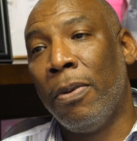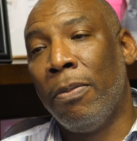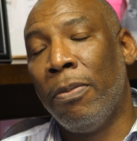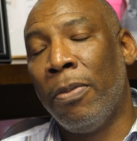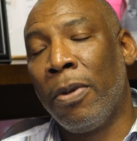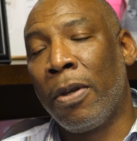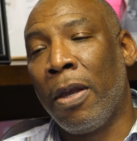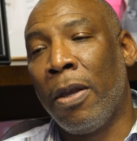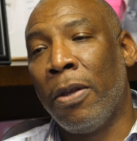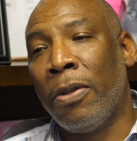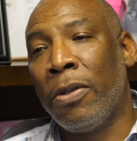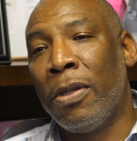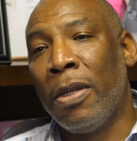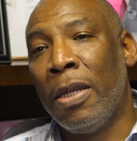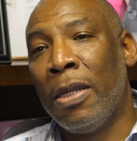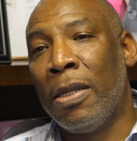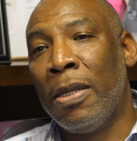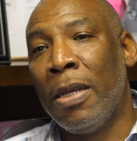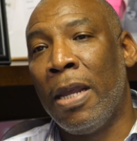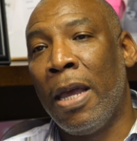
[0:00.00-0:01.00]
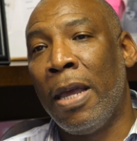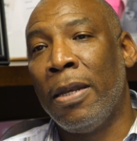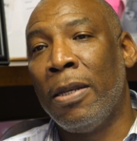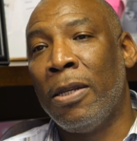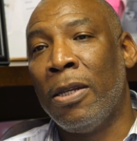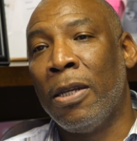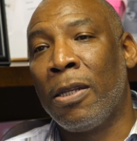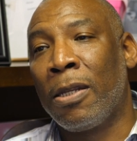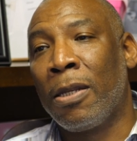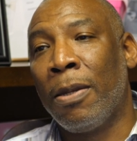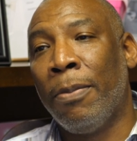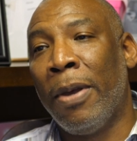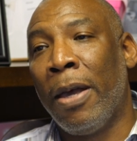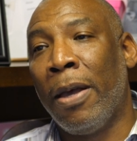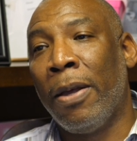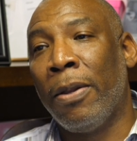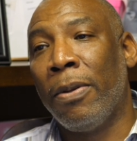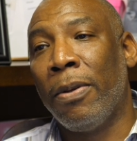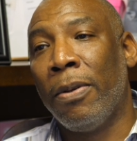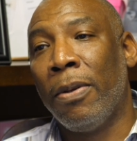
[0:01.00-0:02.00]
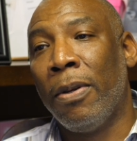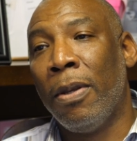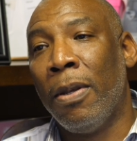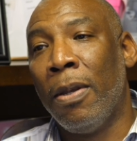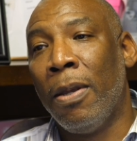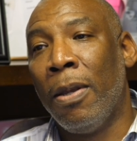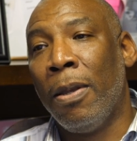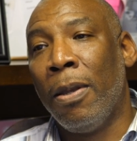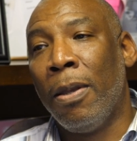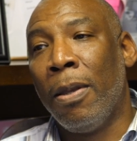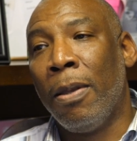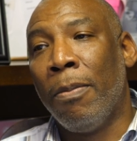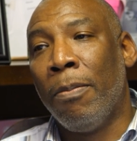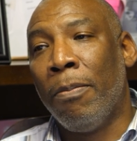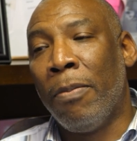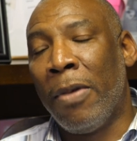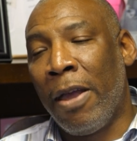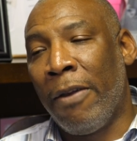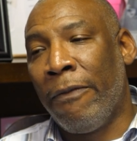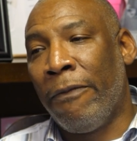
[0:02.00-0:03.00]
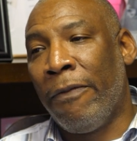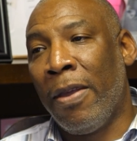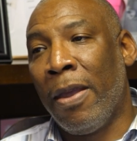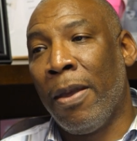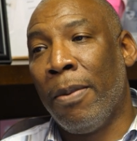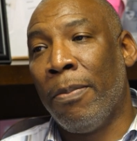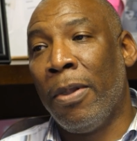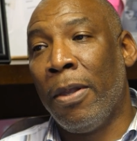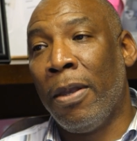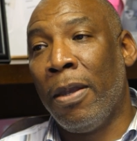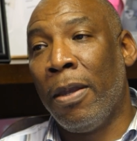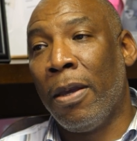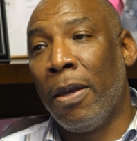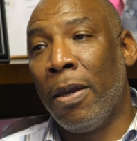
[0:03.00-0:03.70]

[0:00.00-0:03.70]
because it's not just about my family